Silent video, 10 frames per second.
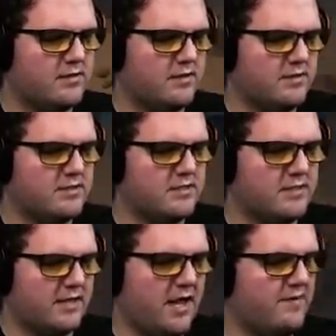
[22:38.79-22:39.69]
This isn't
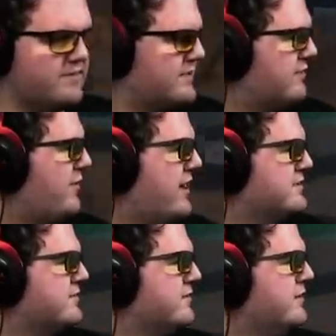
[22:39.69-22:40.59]
a cave, it's like a
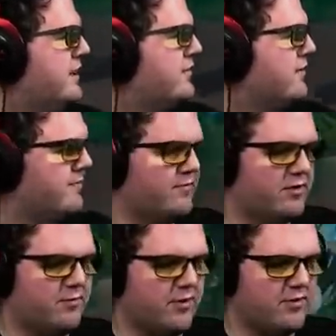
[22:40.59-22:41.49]
pass-through. Hey, Crip,
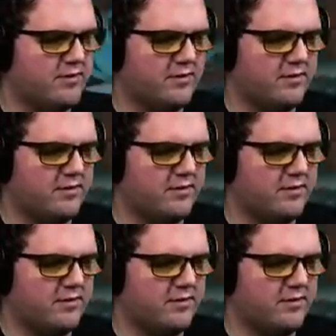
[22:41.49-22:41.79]
you're muted.